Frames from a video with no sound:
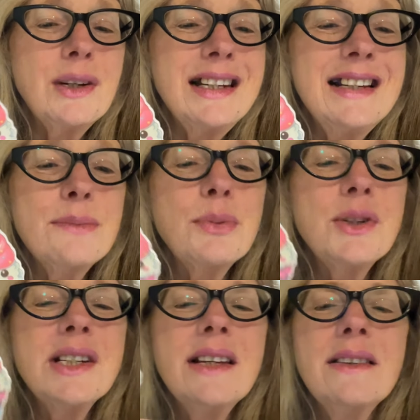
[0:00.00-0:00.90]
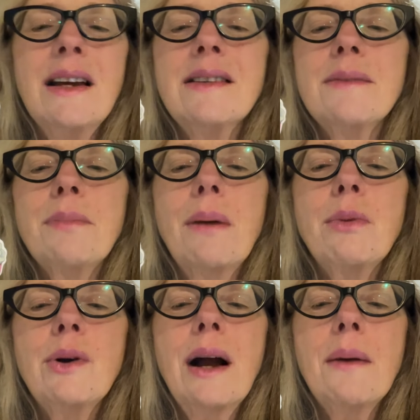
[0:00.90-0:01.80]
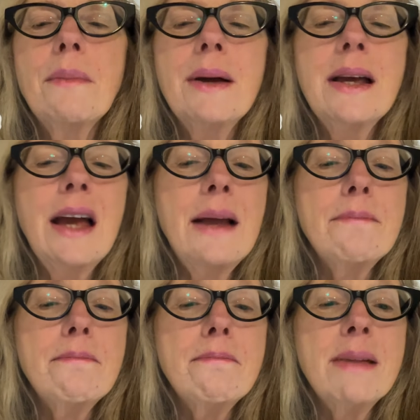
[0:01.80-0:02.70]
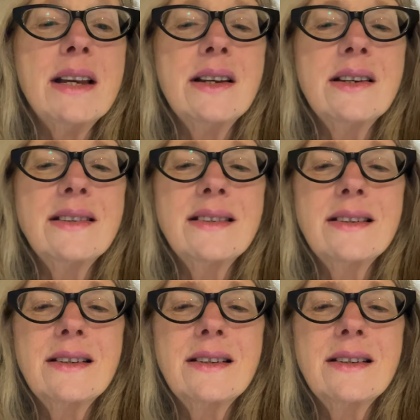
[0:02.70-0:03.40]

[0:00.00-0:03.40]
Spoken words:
Let's pretend that's bubble gum and mint